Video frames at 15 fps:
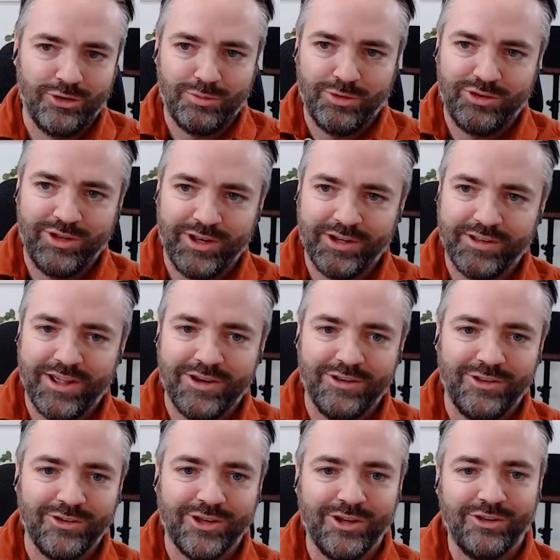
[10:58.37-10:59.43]
sitting down and
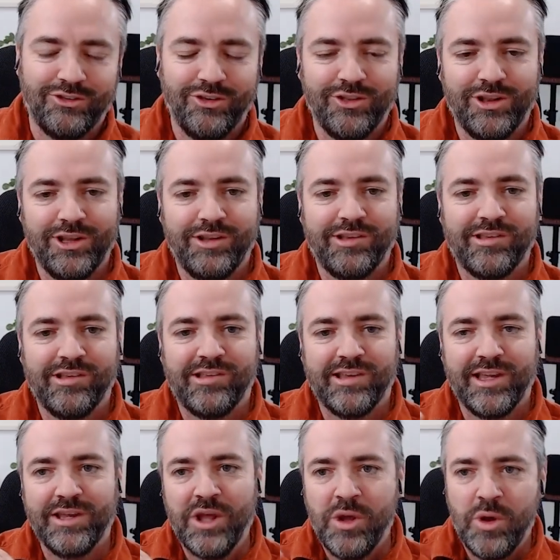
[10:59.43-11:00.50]
looking through the list to
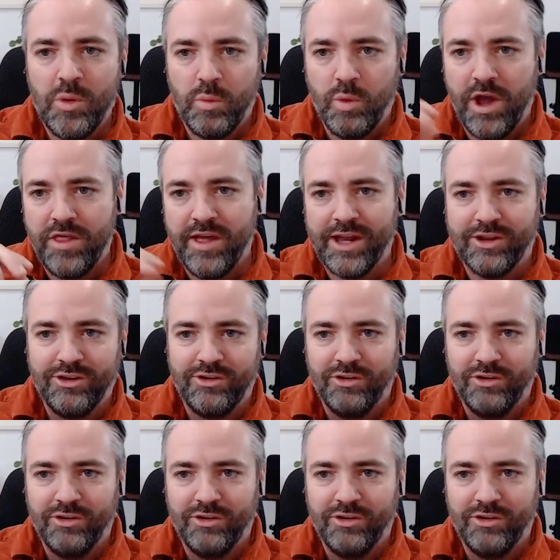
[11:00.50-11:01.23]
see where they could, or